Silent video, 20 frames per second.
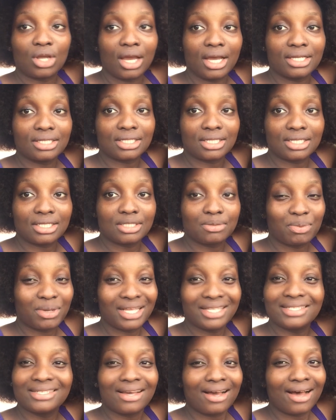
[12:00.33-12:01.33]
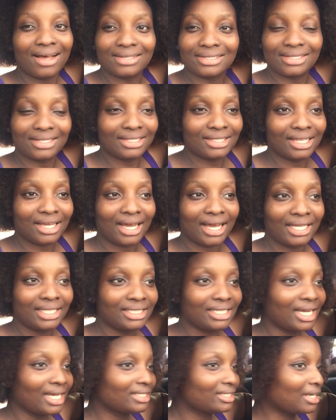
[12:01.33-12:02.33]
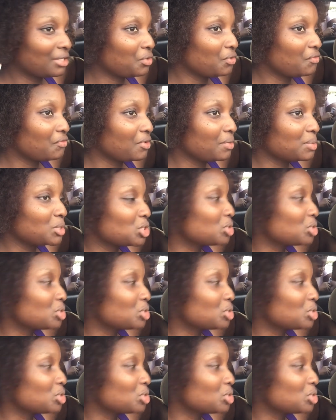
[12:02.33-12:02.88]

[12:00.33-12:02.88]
you guys, it's plenty hours later. I think I tried to film